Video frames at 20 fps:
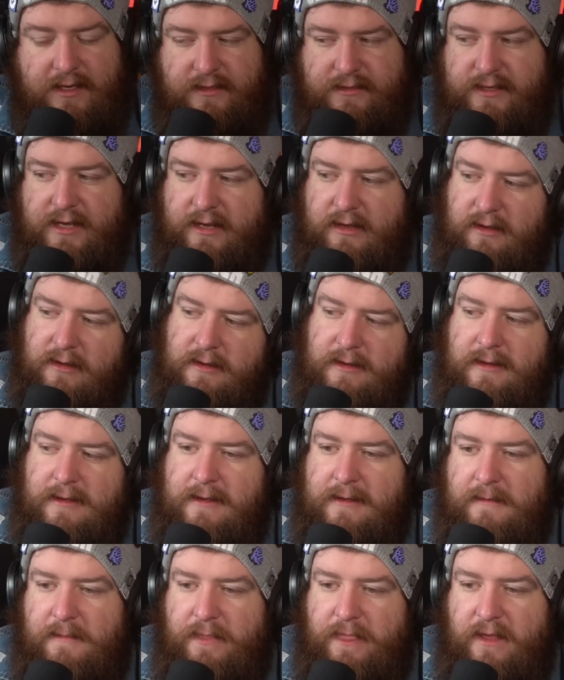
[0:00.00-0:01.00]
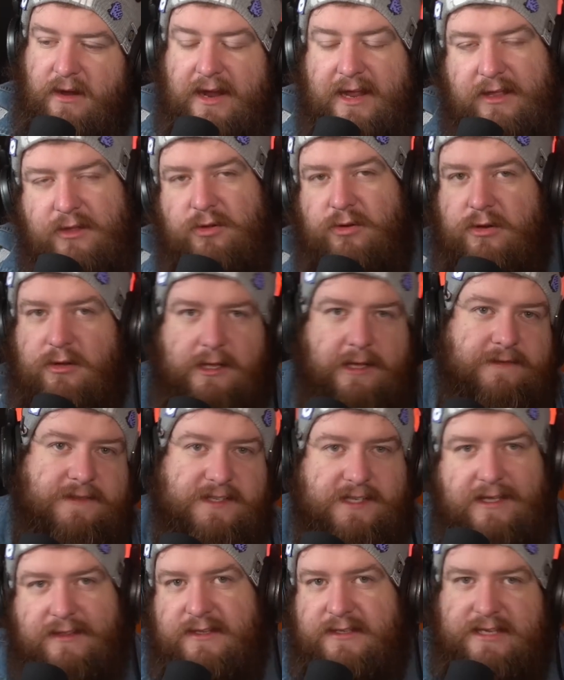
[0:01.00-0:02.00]
It's like, all right, cool. I've
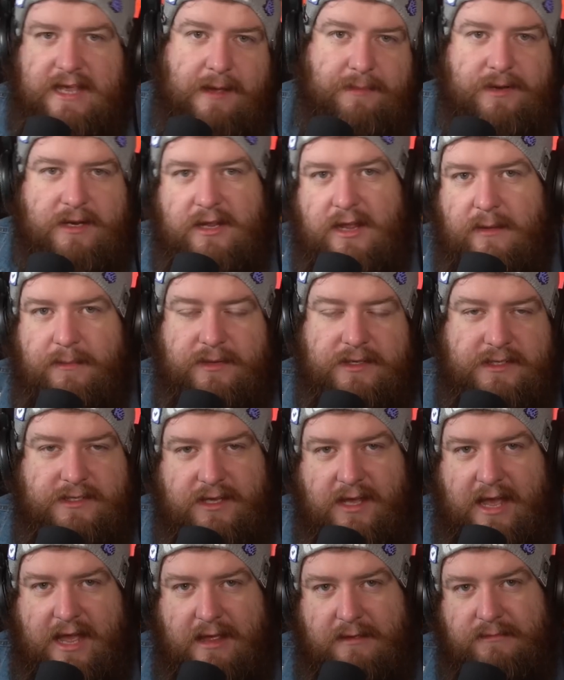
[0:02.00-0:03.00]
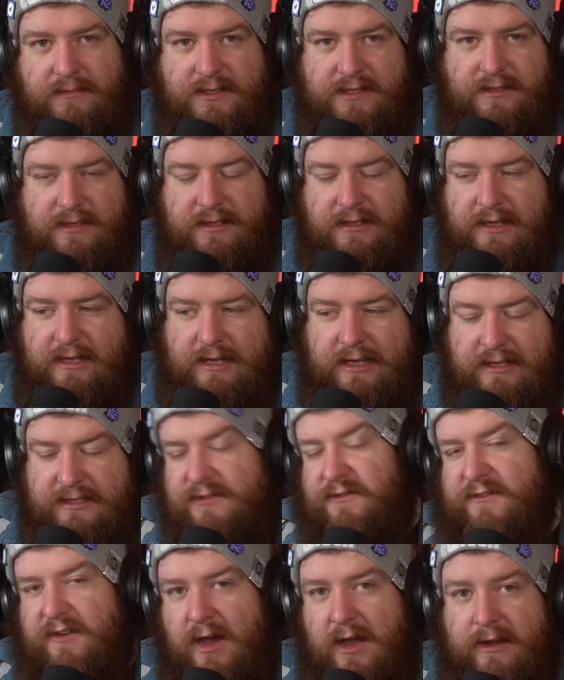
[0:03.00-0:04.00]
seen this happen a couple of times.
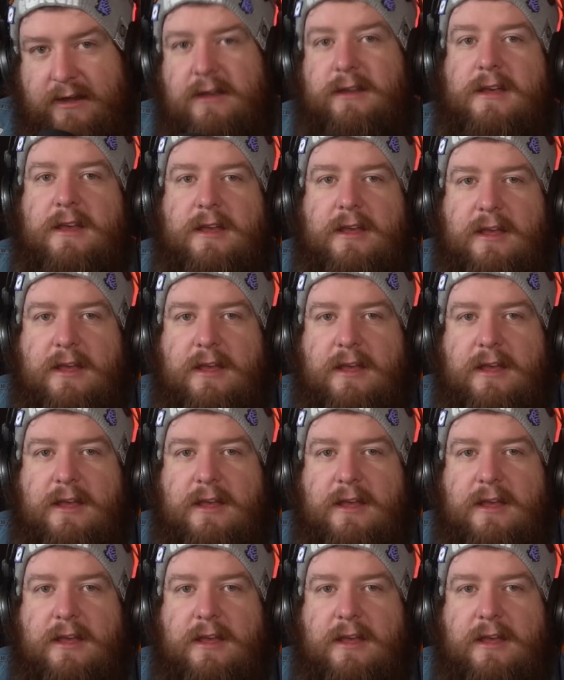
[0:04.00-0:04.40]
It's fun.